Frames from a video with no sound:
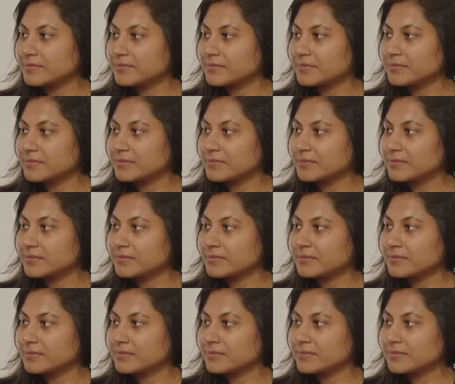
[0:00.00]

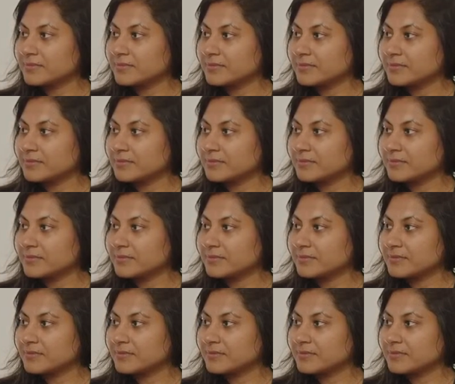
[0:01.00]

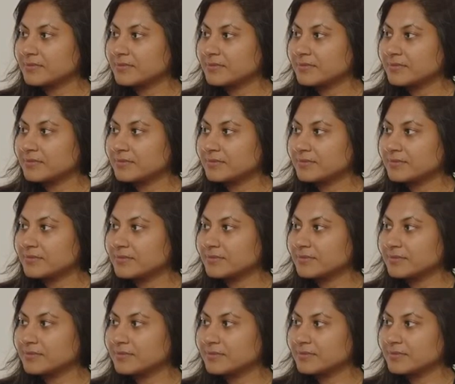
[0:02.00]

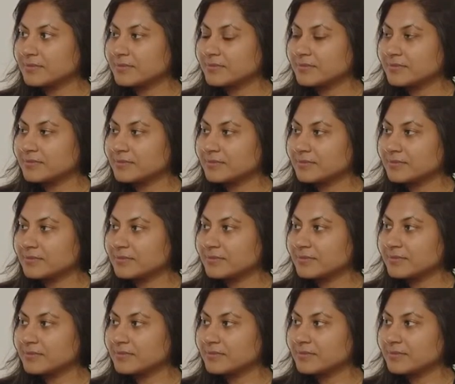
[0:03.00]

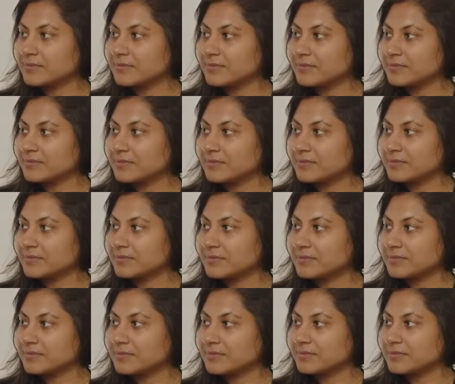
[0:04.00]

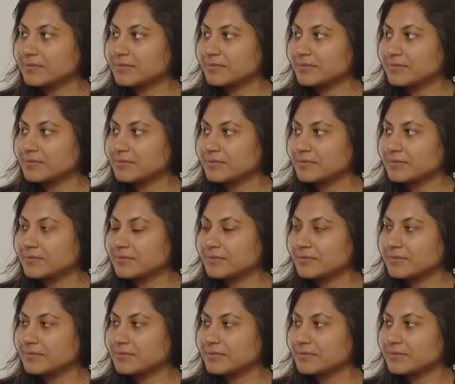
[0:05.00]

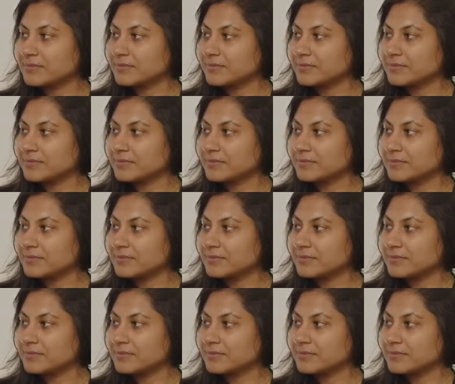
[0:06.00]
(silent)